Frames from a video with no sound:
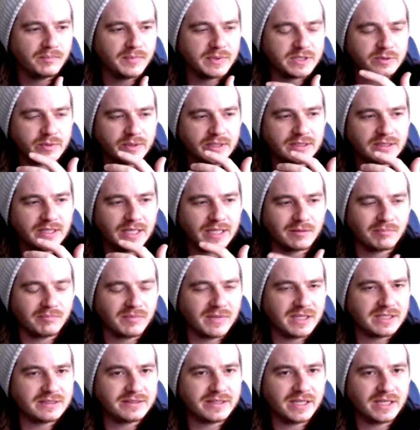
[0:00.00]
between like
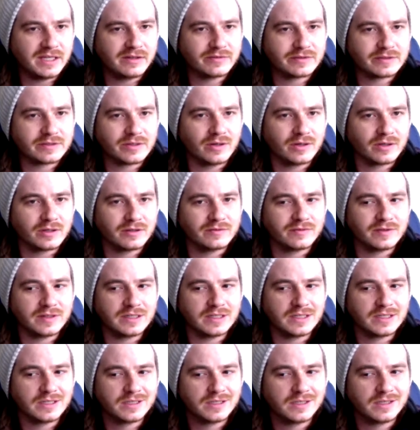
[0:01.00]
midday
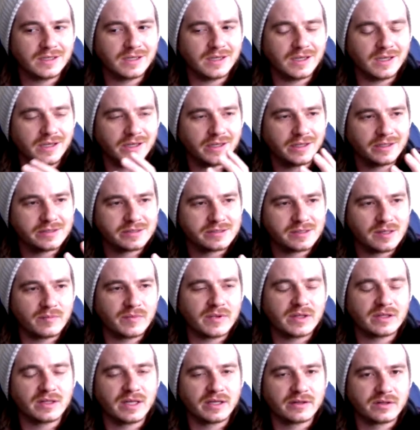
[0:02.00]
photography and
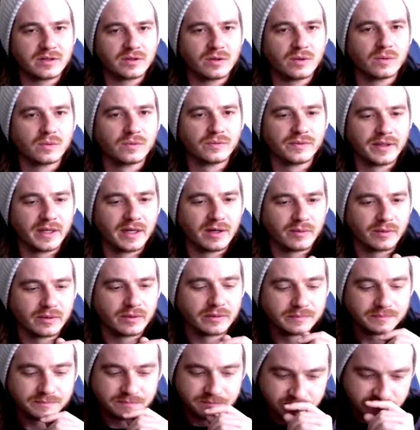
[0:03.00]
something like the golden
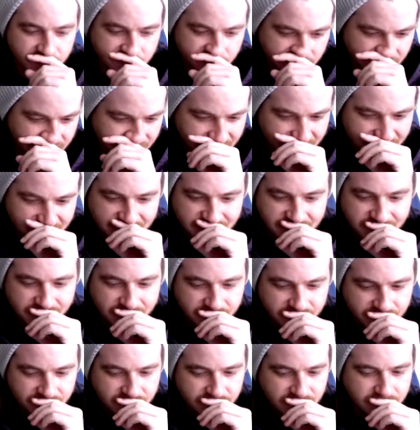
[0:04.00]

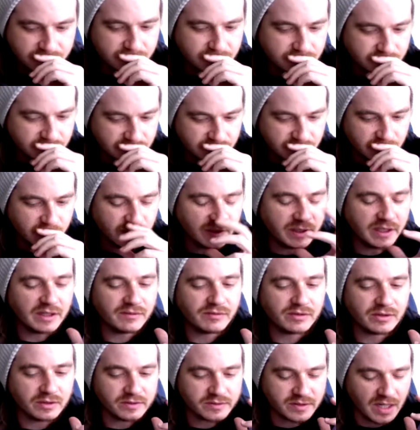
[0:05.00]
hour.
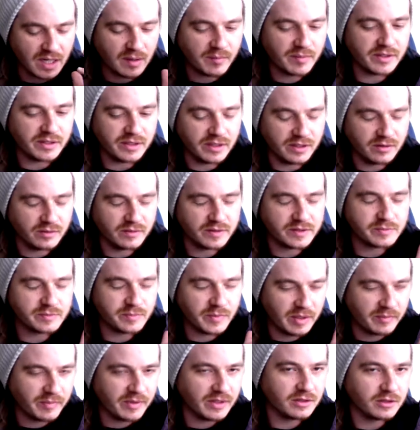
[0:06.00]
Given our time of the year, this
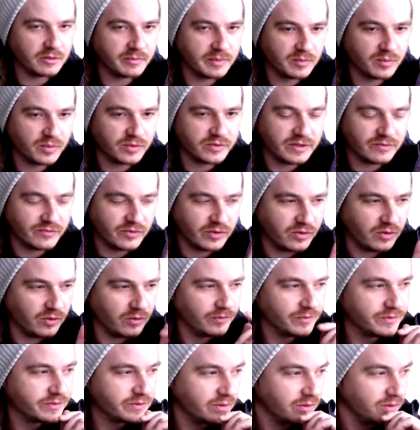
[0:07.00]
might be a little bit more
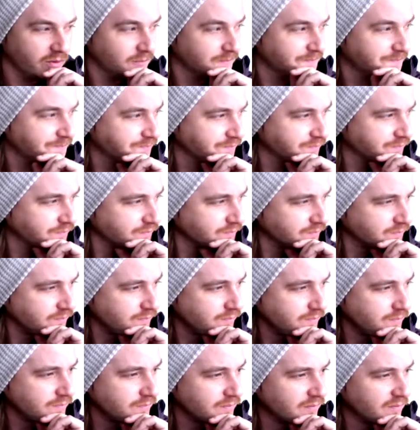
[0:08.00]
difficult, so
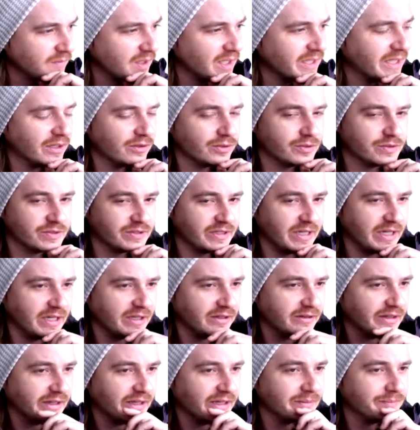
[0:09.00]
I
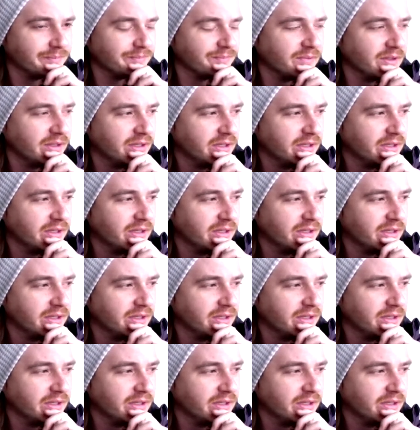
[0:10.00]
understand that.